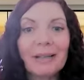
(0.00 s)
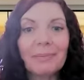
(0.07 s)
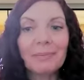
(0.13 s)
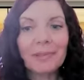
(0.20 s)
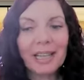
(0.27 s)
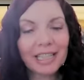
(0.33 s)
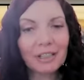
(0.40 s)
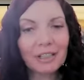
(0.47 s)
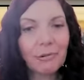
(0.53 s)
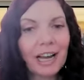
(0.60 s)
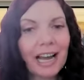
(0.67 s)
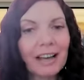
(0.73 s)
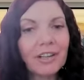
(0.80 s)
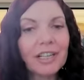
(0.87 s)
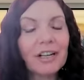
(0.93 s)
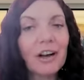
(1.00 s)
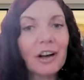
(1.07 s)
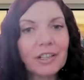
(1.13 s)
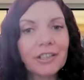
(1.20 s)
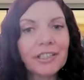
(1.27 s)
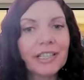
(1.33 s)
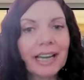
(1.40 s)
um, like you were having a
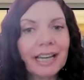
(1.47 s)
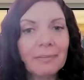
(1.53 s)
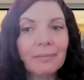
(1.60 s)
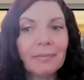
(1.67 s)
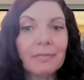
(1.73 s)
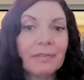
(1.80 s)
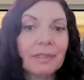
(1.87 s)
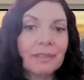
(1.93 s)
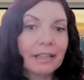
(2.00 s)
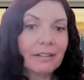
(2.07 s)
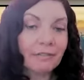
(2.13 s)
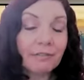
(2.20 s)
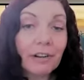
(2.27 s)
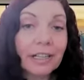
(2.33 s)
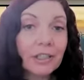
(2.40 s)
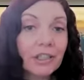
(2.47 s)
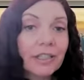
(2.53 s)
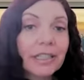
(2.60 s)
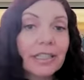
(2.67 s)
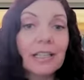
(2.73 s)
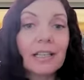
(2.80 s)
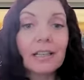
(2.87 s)
hard time like
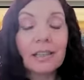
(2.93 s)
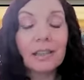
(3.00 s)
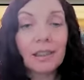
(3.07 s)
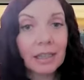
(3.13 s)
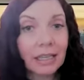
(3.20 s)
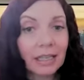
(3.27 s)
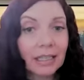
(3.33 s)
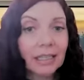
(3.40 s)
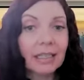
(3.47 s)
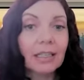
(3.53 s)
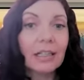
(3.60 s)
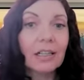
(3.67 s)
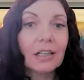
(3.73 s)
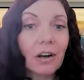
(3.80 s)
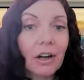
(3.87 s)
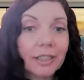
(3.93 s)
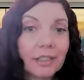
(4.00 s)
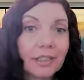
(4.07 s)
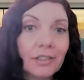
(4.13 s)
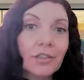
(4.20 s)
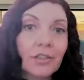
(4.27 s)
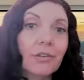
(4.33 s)
functioning, thinking,
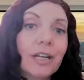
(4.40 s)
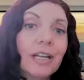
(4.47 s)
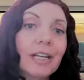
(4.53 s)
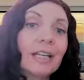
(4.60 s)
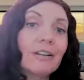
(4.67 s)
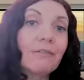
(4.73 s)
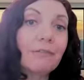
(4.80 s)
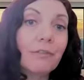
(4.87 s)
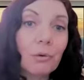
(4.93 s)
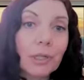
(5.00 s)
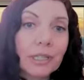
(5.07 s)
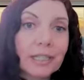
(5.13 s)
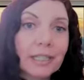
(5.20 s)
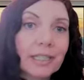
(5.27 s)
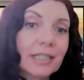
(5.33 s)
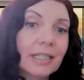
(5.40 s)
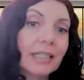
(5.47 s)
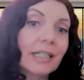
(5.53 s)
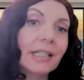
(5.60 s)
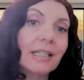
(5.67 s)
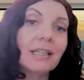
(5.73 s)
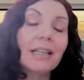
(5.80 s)
concentrating,
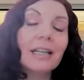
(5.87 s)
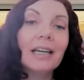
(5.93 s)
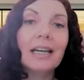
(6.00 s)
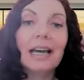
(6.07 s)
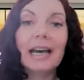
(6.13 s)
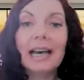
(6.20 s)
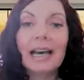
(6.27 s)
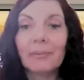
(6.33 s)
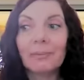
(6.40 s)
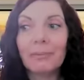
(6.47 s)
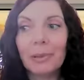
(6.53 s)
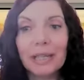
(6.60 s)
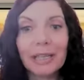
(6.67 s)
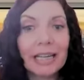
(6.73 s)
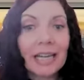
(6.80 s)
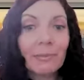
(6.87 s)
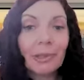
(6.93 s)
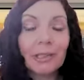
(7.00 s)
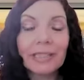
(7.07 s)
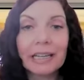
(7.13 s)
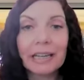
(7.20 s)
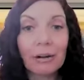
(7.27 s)
focusing, um, being
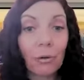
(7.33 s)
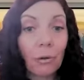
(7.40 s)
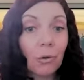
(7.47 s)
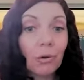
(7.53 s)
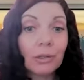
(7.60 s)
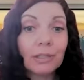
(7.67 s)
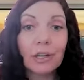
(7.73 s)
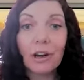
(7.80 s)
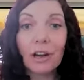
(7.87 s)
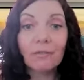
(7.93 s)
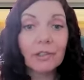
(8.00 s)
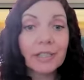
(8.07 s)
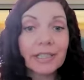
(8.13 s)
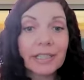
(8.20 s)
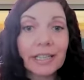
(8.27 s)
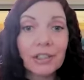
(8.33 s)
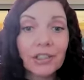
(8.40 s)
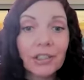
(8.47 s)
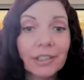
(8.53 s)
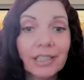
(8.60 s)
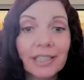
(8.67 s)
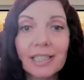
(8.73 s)
able to hold
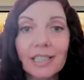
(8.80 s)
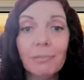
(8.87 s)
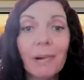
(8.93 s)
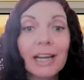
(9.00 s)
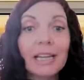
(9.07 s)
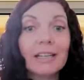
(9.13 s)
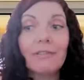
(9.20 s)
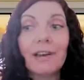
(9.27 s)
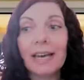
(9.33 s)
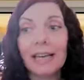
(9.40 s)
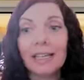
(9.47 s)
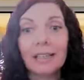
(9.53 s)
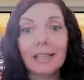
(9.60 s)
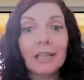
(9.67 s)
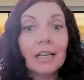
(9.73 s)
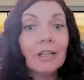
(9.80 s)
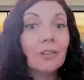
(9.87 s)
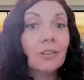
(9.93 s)
conversations. You might have had